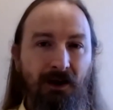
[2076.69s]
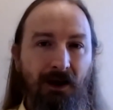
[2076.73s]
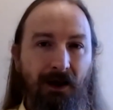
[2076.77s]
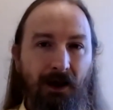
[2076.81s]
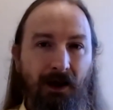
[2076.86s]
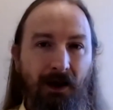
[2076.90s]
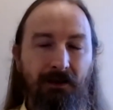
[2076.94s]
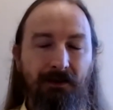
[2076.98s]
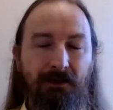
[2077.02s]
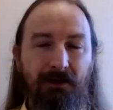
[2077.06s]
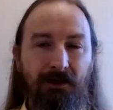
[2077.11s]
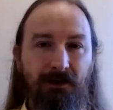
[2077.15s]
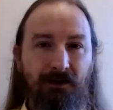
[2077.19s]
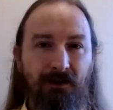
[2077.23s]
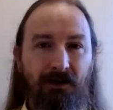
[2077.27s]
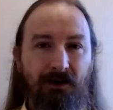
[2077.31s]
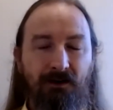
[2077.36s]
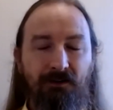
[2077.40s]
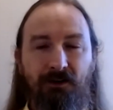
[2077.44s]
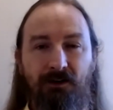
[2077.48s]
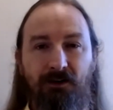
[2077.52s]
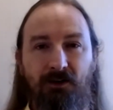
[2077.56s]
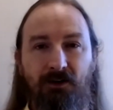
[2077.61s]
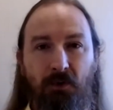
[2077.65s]
and then
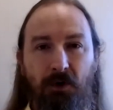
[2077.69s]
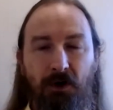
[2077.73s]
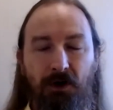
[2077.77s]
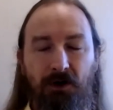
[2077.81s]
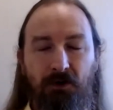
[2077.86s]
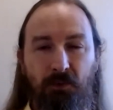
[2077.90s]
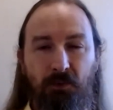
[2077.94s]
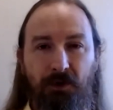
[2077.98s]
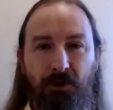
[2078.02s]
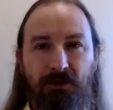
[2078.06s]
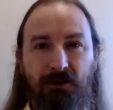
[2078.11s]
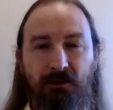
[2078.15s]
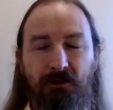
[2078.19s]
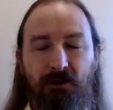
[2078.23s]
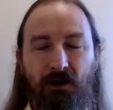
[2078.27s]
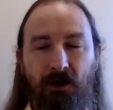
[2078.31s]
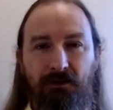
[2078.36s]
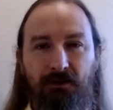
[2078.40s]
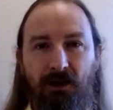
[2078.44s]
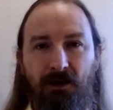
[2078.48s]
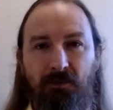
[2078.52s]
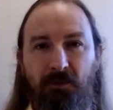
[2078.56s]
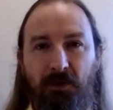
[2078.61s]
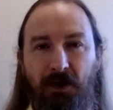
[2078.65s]
continue on with the
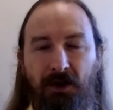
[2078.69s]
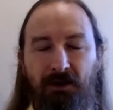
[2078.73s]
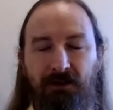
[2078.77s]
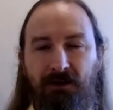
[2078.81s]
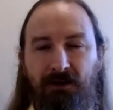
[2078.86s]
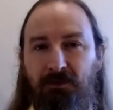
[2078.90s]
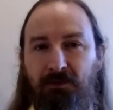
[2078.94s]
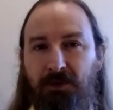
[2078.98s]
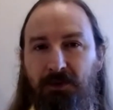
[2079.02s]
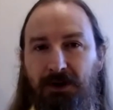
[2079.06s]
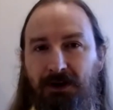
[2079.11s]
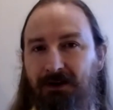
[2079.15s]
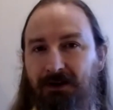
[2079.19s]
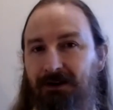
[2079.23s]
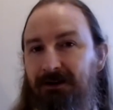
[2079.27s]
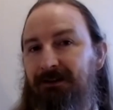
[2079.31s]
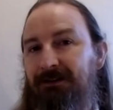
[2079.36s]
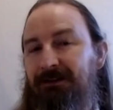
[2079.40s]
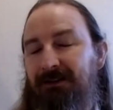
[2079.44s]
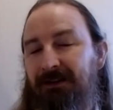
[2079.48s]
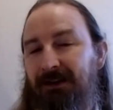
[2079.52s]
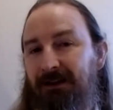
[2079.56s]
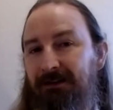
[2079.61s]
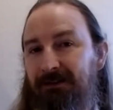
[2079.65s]
.then method,
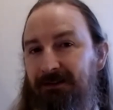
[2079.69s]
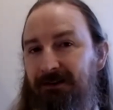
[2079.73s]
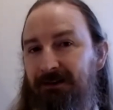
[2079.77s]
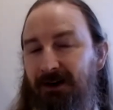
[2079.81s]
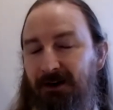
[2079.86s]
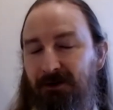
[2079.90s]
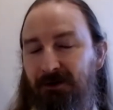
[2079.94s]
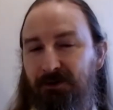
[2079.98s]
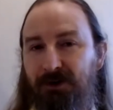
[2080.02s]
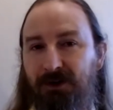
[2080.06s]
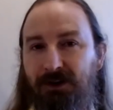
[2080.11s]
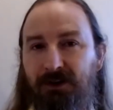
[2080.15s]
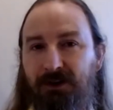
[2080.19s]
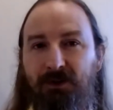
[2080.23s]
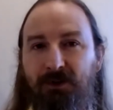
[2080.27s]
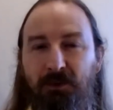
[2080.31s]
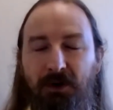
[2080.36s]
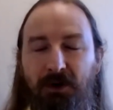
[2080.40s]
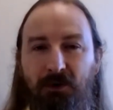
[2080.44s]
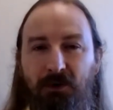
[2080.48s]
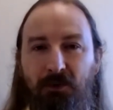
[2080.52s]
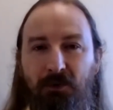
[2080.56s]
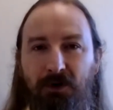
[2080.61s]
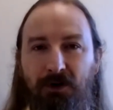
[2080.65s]
because that's not really the way
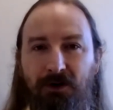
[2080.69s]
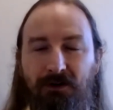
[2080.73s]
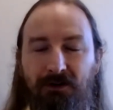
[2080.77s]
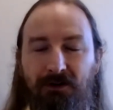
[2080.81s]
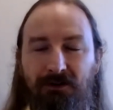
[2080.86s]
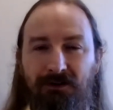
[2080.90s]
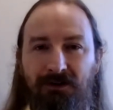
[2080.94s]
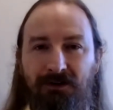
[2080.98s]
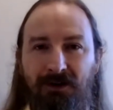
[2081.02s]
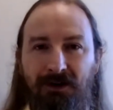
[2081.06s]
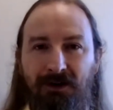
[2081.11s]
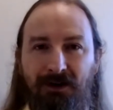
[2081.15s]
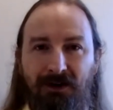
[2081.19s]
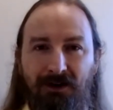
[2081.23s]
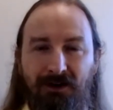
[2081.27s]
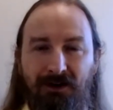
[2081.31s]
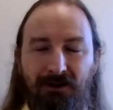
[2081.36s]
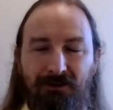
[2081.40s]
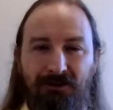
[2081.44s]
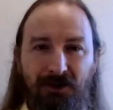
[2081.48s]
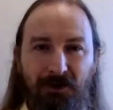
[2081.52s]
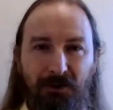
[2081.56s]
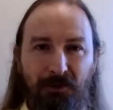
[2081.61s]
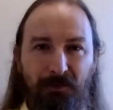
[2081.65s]
it works.
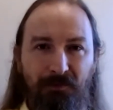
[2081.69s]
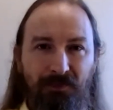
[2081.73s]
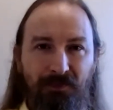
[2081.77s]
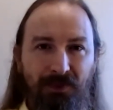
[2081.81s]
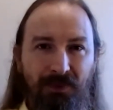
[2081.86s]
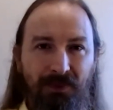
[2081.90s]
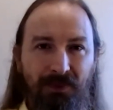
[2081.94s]
So